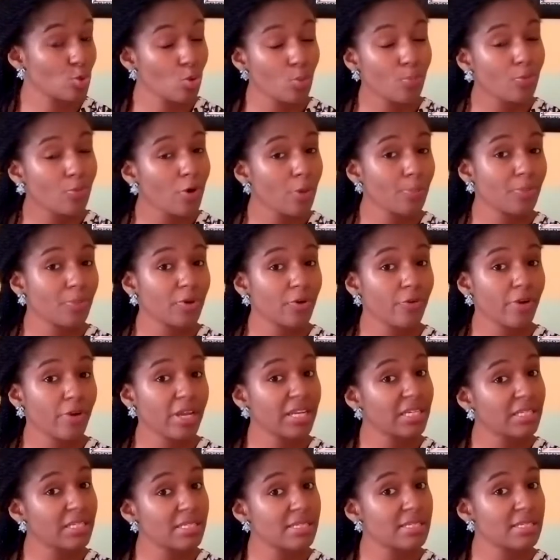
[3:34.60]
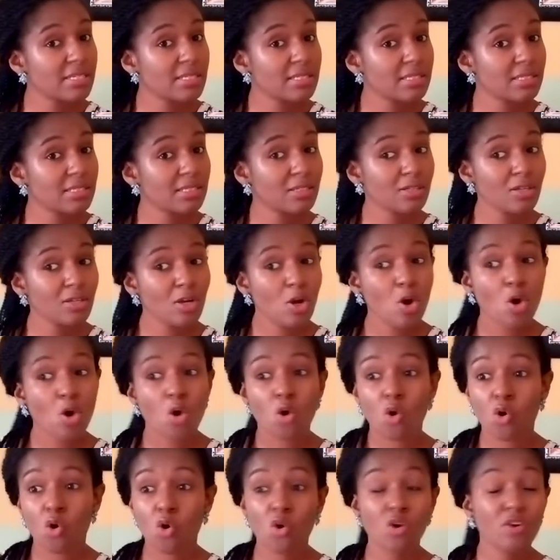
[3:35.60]
no proper rainy season
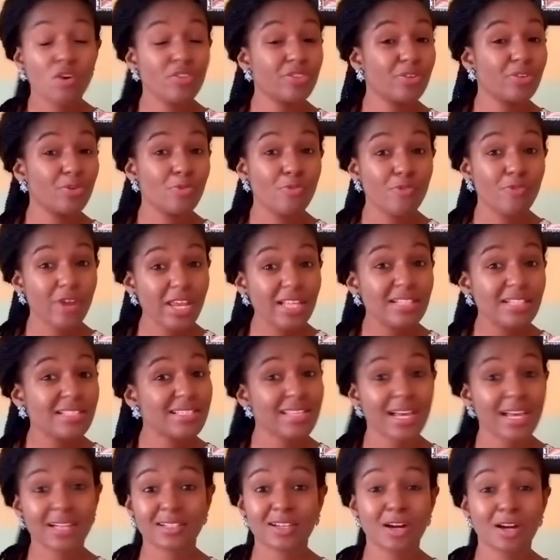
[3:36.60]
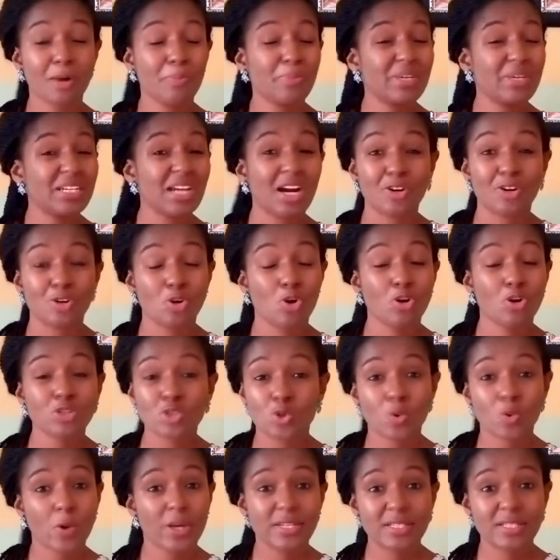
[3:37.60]
or the rains that come in are
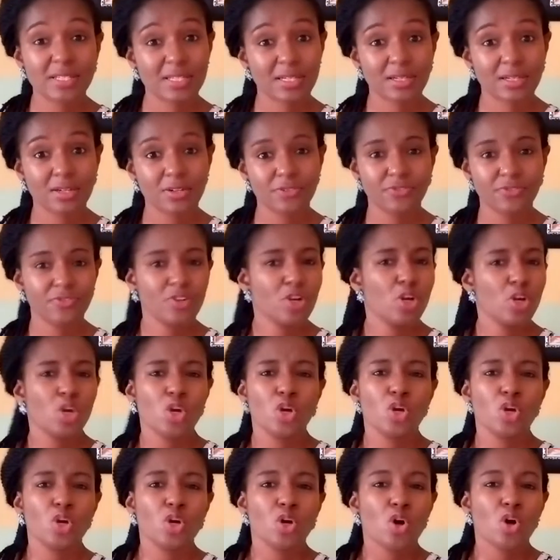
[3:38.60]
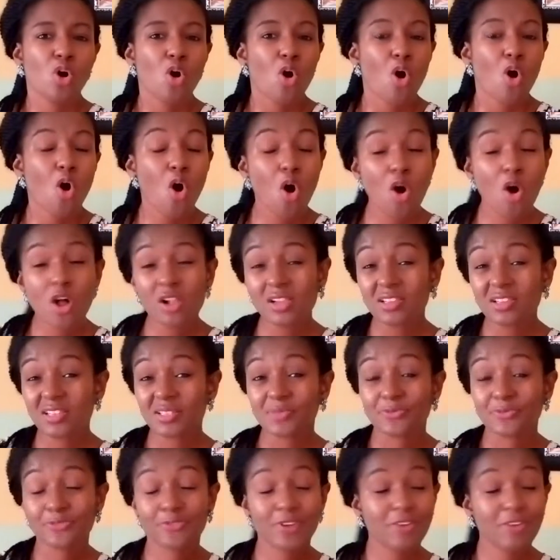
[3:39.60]
not quite enough, all
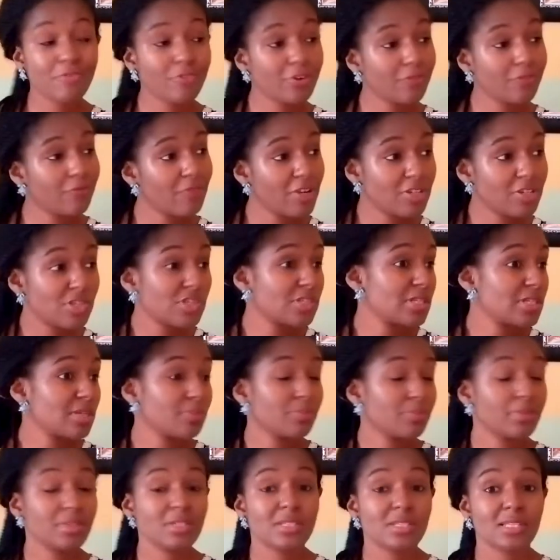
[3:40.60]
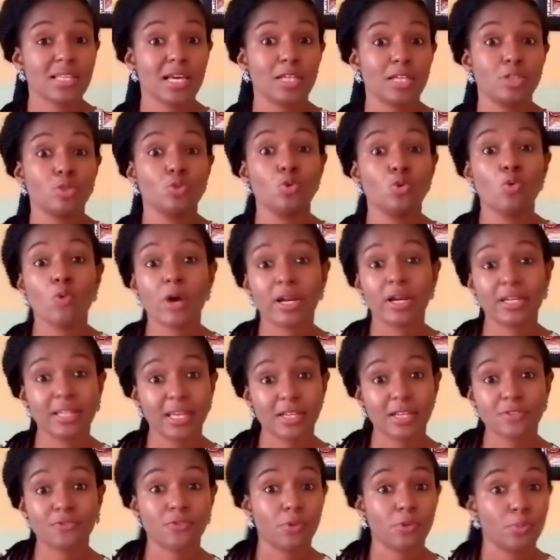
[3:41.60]
the favorite vegetables that you go
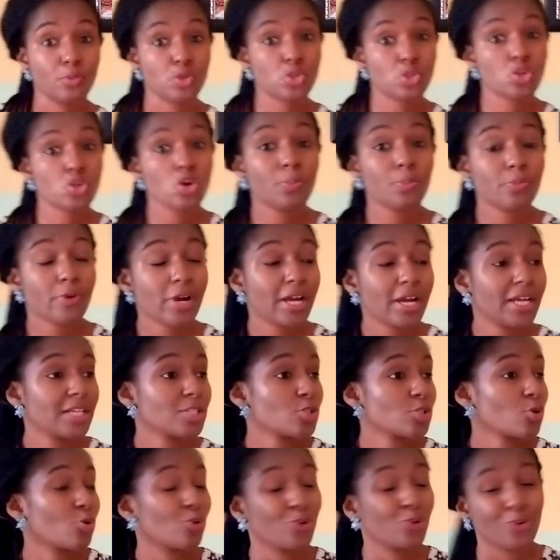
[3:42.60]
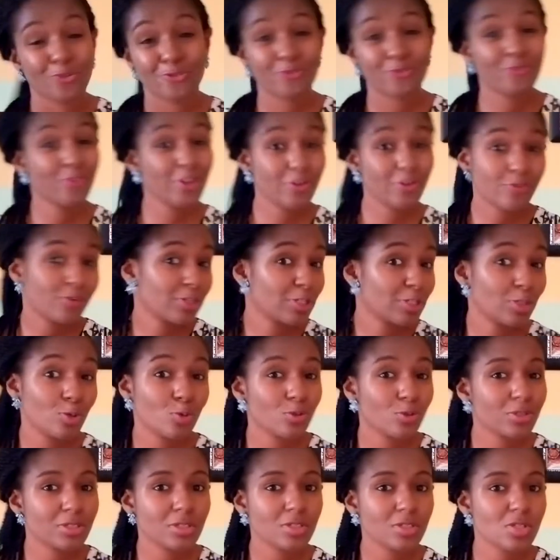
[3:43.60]
and get from ShopRite or your favorite
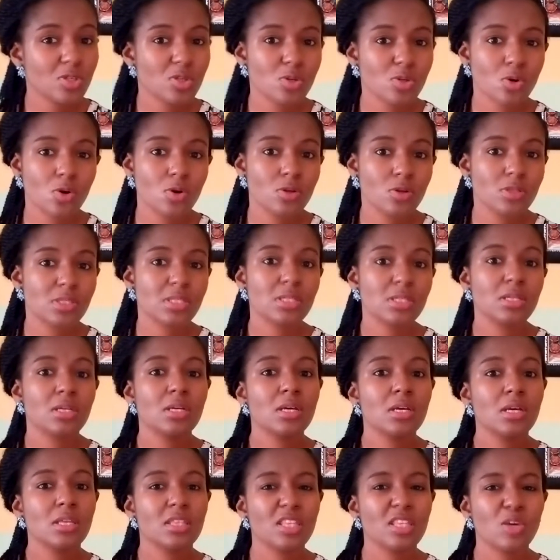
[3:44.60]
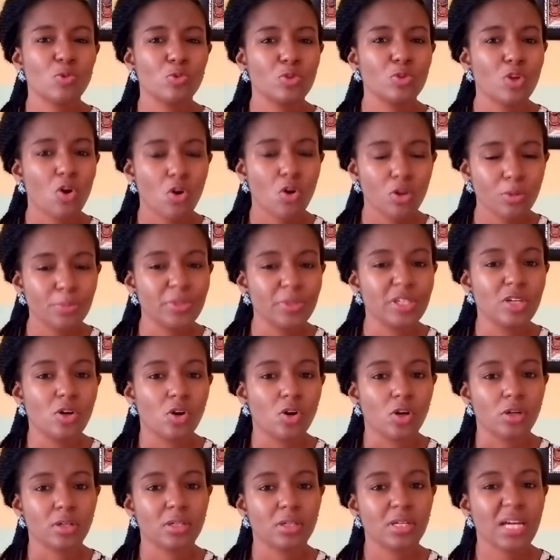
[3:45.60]
local stores, they will all be
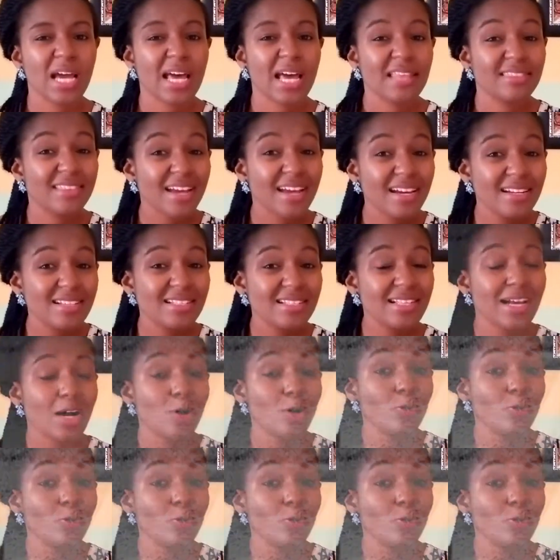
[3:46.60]
gone. And that is